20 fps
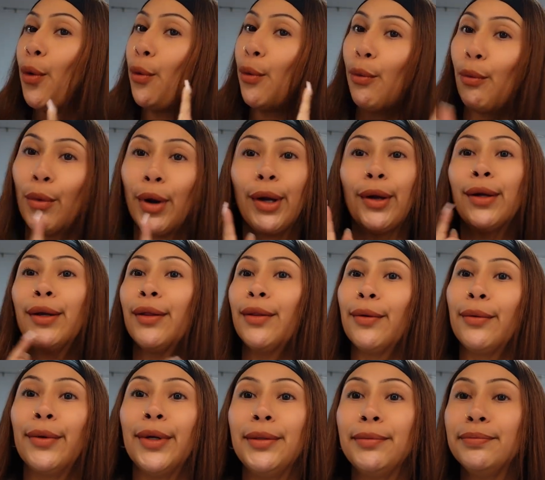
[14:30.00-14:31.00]
Wear another
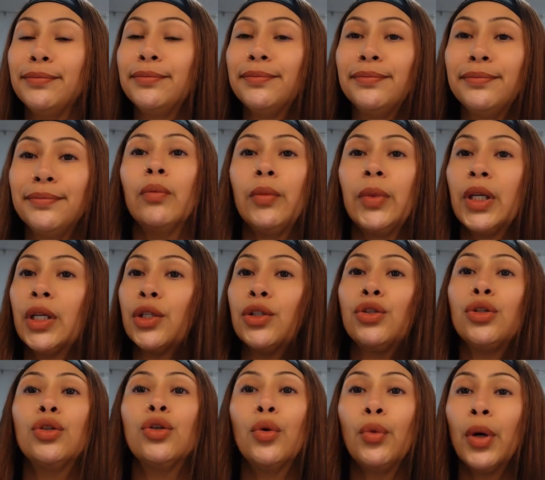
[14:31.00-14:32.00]
one, because
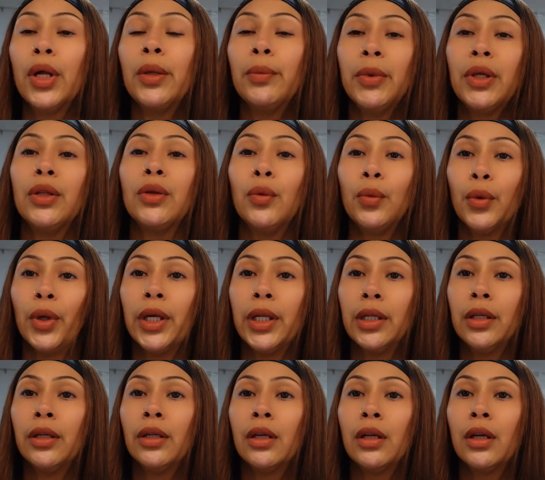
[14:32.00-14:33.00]
you don't want to be the
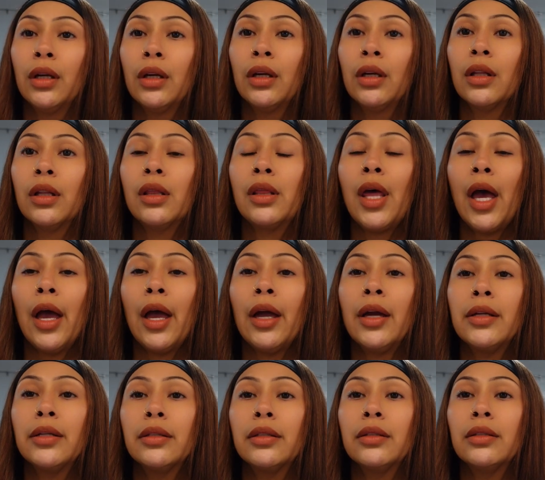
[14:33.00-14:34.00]
one
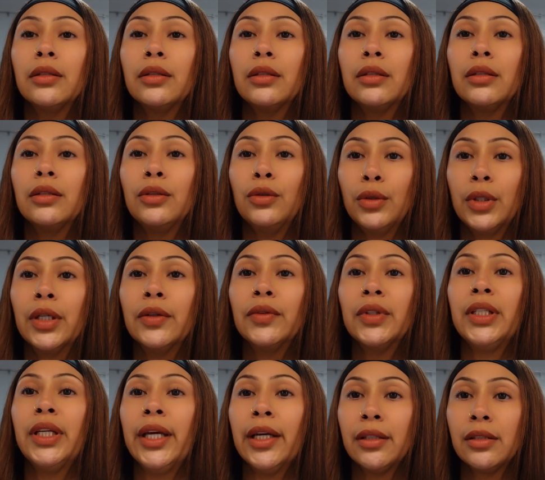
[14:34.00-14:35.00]
that you give a
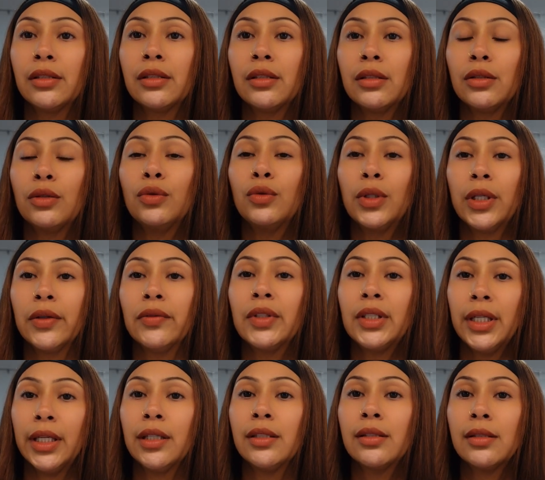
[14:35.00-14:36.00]
dance
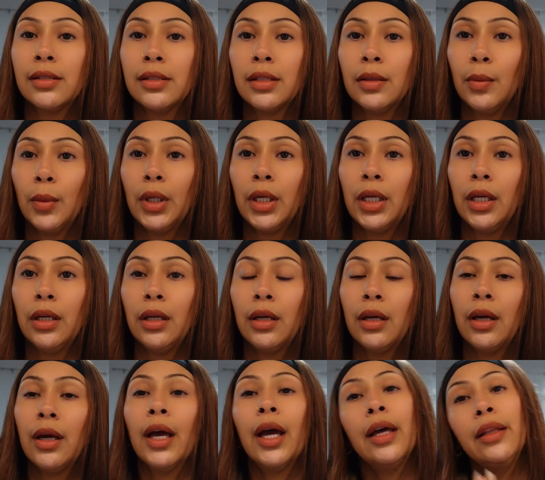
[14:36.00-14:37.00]
to somebody
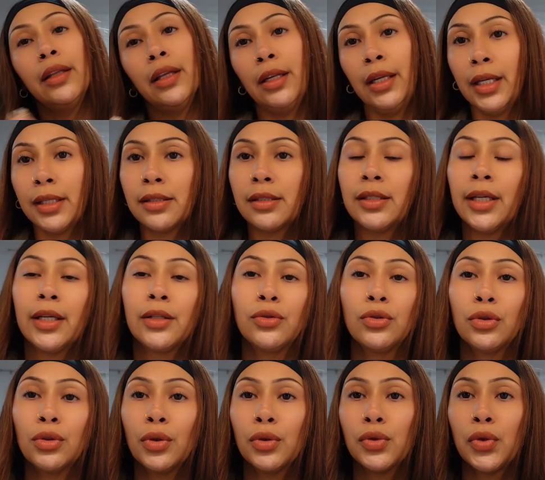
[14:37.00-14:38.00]
and the next dancer
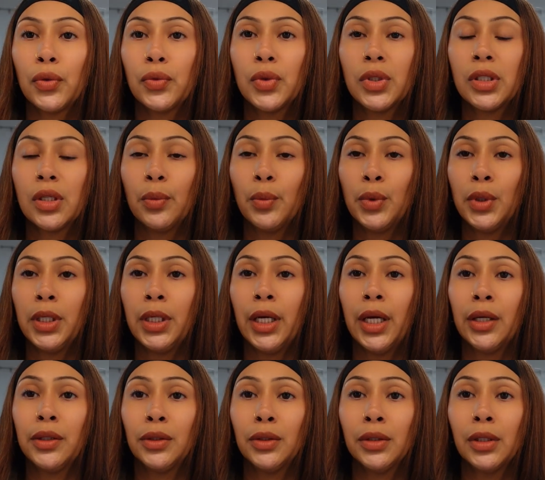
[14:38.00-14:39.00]
goes up to somebody
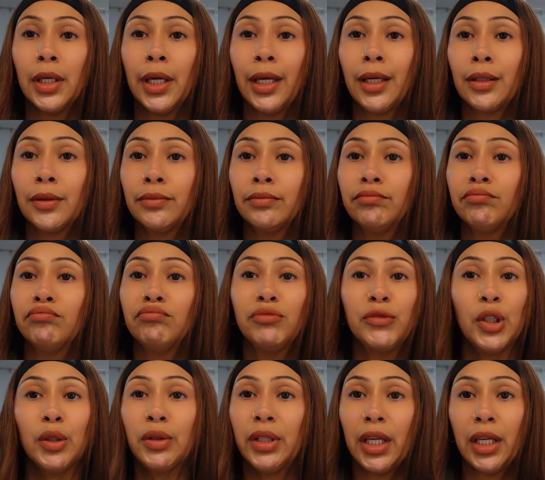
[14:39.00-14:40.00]
and they're like,
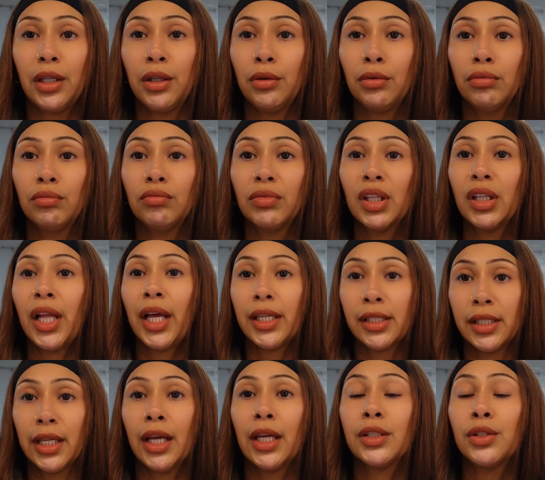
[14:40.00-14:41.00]
no thank you, the last
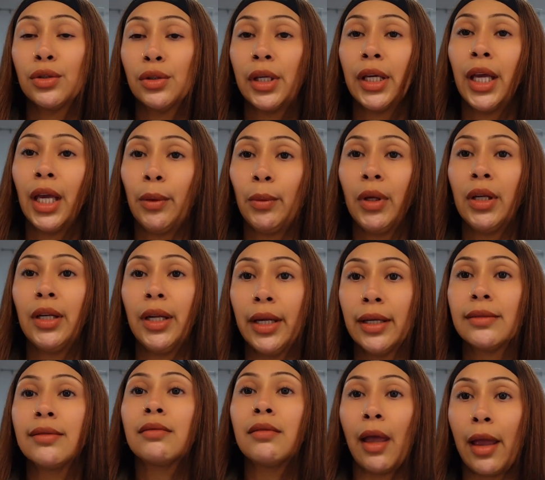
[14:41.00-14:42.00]
dancer they gave me a
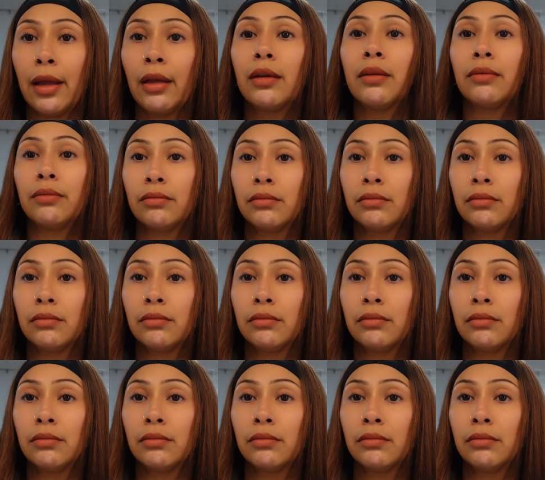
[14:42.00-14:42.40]
dance stank.